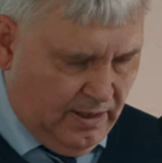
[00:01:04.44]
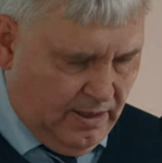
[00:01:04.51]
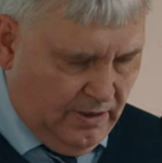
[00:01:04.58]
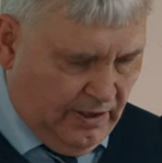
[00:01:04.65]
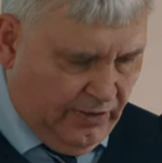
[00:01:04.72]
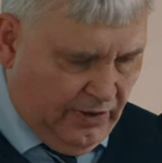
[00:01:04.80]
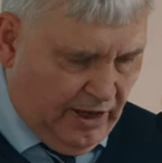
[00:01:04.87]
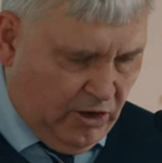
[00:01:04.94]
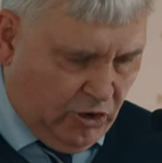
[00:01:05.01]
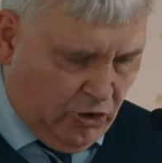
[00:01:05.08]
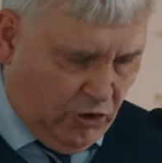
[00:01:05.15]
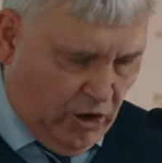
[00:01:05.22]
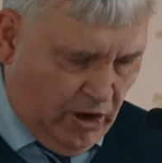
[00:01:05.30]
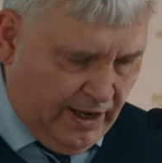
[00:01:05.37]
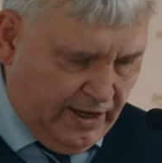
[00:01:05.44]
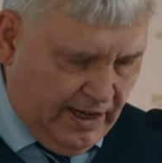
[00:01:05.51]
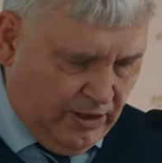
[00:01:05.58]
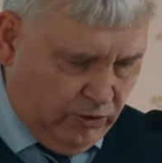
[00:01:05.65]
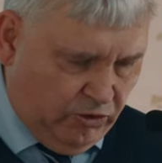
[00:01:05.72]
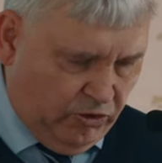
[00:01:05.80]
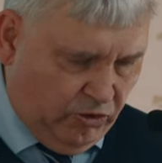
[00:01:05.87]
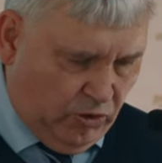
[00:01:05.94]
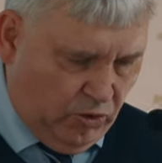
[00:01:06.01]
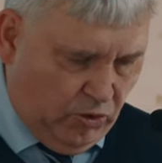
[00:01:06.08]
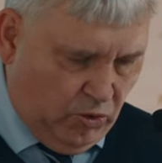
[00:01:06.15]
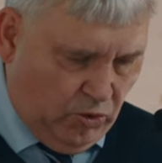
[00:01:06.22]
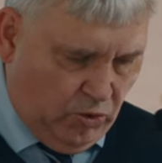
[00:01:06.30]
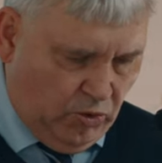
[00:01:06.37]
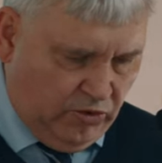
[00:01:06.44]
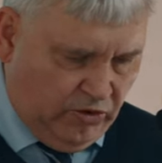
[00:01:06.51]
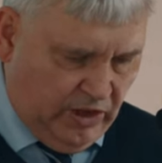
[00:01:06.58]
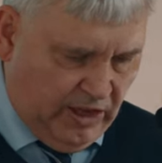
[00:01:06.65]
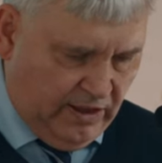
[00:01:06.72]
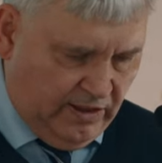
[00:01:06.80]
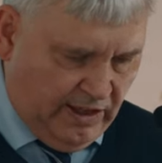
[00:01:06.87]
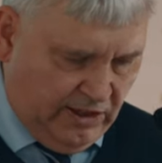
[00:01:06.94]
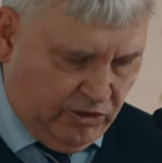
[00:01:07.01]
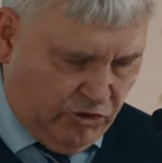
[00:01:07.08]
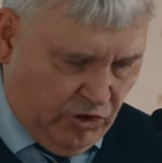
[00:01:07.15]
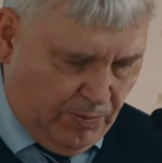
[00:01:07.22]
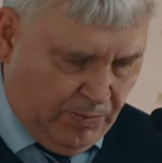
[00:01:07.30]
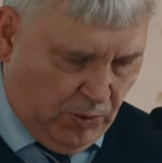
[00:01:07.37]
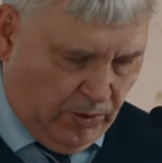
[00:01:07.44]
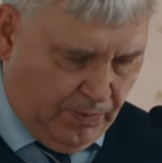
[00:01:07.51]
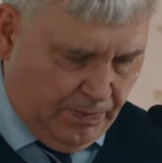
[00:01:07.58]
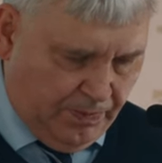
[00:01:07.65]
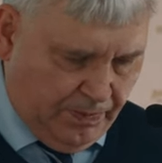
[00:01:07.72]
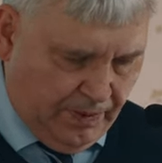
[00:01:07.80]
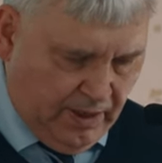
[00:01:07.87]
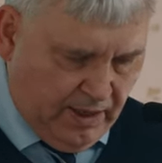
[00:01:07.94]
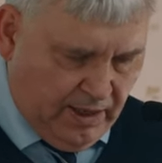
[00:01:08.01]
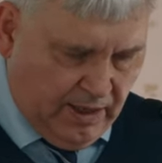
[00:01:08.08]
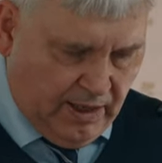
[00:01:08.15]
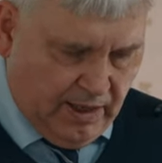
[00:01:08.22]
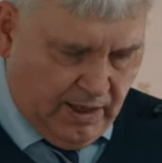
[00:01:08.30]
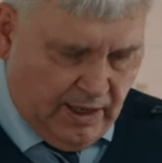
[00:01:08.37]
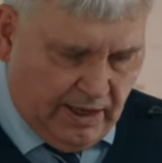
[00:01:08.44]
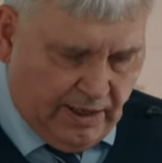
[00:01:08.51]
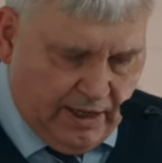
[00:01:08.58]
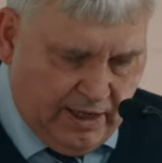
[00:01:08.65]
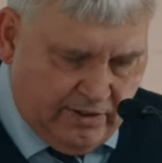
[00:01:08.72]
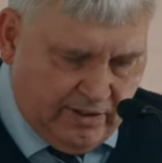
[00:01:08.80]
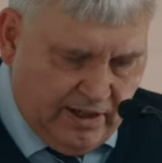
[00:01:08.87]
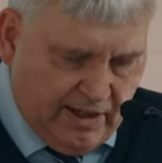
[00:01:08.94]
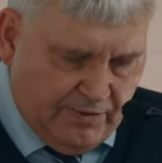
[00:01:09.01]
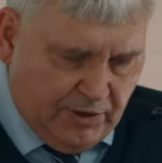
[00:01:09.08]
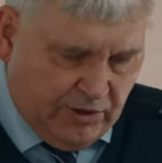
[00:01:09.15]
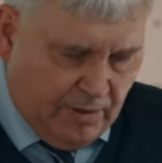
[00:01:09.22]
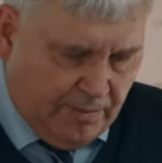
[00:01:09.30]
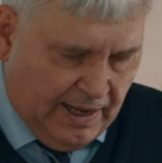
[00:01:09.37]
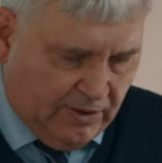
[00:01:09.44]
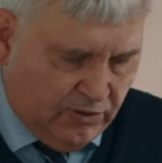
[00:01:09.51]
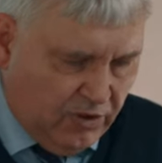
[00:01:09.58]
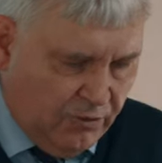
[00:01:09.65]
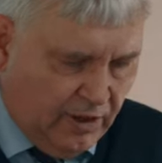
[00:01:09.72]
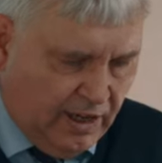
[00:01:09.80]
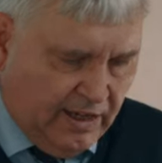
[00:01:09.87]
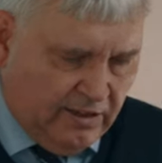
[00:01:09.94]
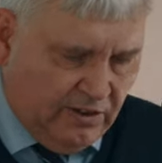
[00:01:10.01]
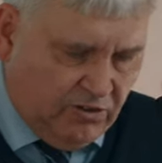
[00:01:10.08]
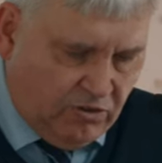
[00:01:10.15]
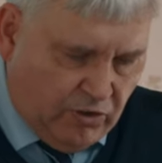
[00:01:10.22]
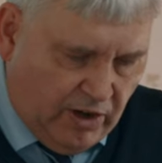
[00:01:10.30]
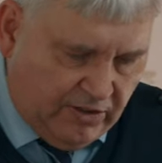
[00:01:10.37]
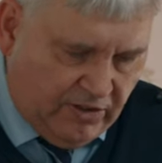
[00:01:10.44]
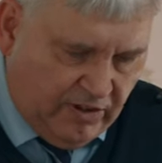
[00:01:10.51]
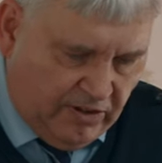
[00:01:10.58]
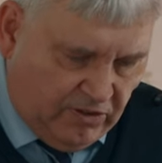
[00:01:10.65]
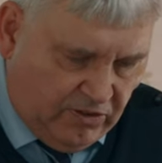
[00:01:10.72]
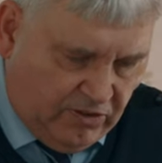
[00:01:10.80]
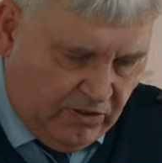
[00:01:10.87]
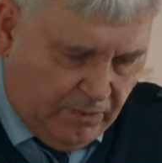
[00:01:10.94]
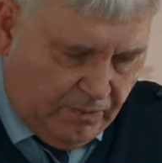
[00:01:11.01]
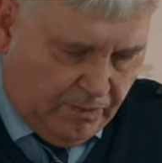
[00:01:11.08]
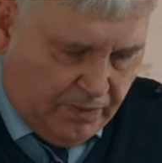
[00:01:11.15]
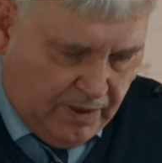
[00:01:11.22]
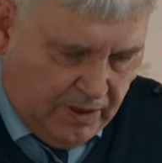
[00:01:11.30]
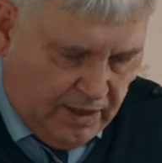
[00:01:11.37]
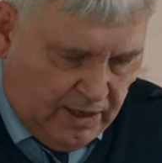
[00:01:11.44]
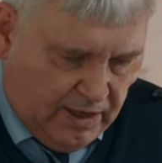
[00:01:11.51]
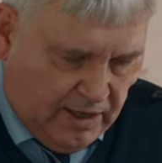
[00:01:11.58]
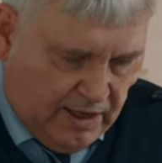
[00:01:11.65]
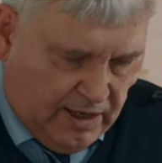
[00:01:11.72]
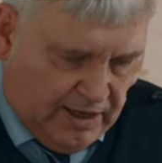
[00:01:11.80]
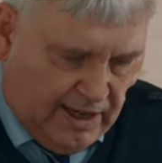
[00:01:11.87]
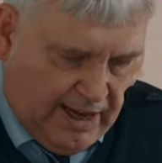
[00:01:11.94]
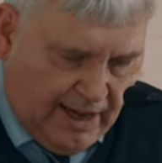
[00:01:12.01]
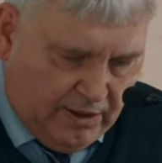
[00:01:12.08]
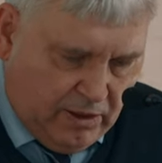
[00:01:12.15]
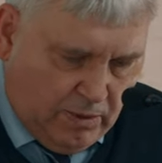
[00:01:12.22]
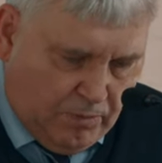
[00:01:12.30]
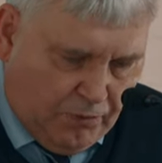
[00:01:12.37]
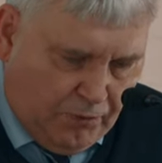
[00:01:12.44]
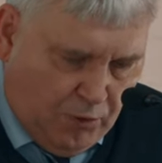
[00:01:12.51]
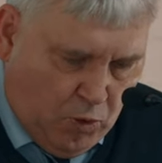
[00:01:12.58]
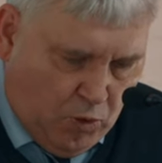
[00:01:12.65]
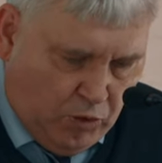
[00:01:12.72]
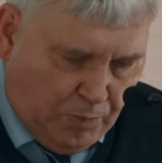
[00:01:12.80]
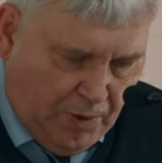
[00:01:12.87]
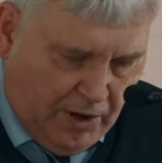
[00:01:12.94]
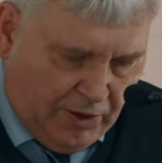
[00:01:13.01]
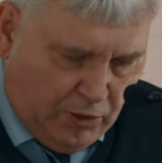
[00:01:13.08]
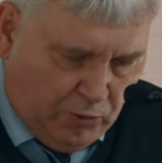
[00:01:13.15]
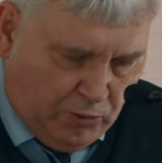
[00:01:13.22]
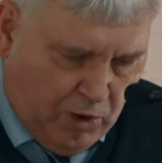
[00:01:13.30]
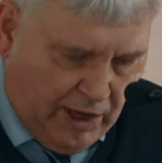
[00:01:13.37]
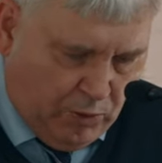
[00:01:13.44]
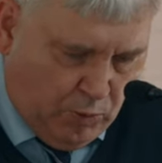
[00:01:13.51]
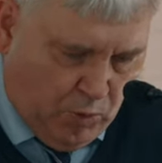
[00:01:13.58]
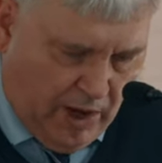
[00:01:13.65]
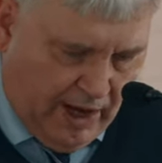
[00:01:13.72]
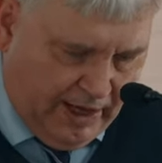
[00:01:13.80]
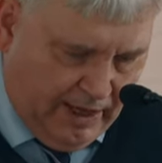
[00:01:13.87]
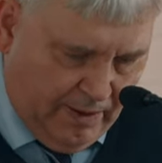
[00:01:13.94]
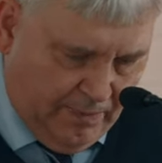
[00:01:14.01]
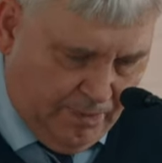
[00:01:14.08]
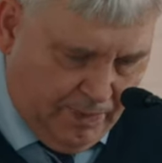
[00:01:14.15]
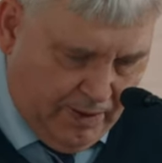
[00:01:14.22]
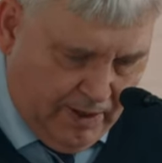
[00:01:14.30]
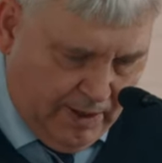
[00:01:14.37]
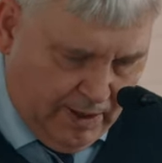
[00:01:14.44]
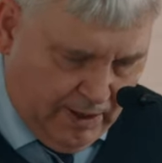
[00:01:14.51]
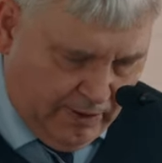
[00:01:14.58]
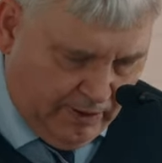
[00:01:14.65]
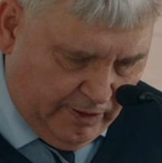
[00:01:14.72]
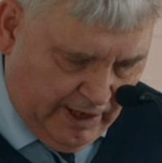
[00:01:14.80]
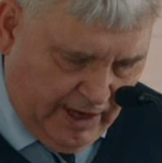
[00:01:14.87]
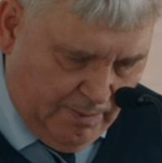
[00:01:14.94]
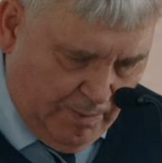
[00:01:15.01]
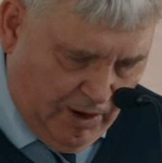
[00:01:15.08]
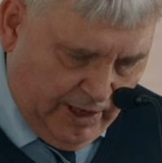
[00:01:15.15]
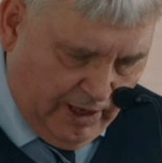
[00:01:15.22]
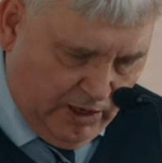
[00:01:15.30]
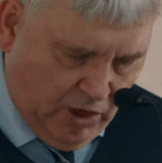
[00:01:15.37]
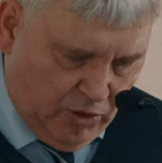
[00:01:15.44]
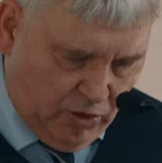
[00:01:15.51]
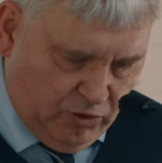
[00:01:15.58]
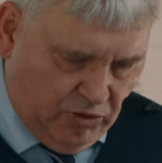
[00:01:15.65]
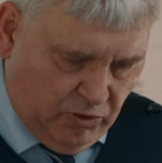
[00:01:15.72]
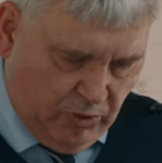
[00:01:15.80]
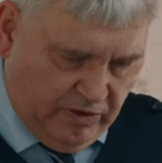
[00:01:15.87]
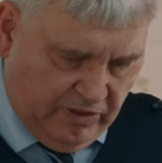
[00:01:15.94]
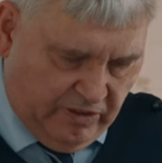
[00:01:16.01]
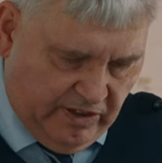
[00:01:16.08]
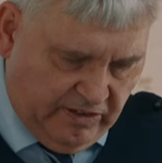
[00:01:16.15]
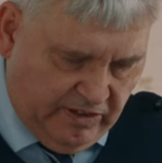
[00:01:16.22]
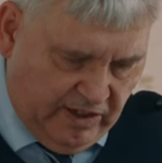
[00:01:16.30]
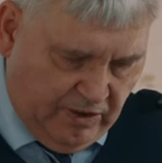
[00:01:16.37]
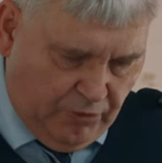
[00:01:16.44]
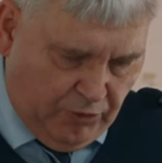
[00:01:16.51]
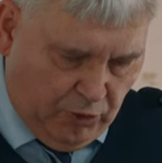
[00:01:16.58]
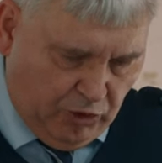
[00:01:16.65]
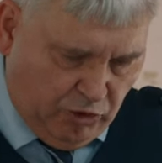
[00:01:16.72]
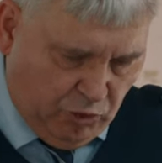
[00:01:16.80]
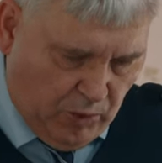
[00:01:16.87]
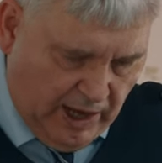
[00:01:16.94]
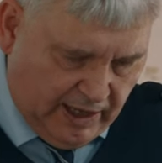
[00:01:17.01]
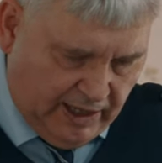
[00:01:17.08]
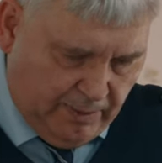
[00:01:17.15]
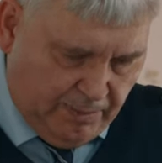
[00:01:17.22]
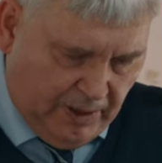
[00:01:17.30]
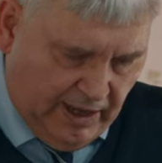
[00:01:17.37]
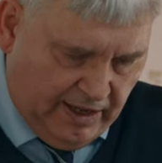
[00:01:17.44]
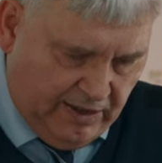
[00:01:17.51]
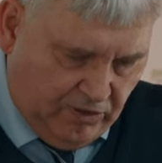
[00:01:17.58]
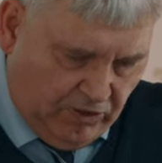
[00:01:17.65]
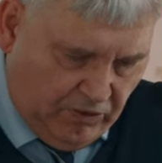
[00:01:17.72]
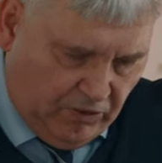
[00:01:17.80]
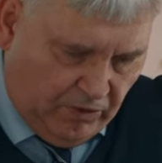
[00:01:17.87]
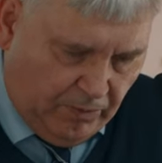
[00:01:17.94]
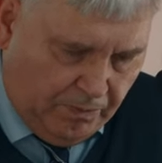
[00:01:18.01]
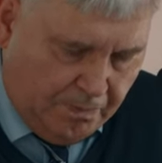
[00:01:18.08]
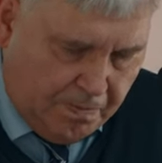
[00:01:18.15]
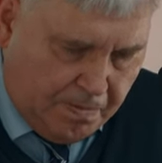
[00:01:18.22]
Then they cried out to the Lord in their trouble, and he delivered them out of their distresses. And he led them forth by the right way, that they might go to a city for a dwelling place.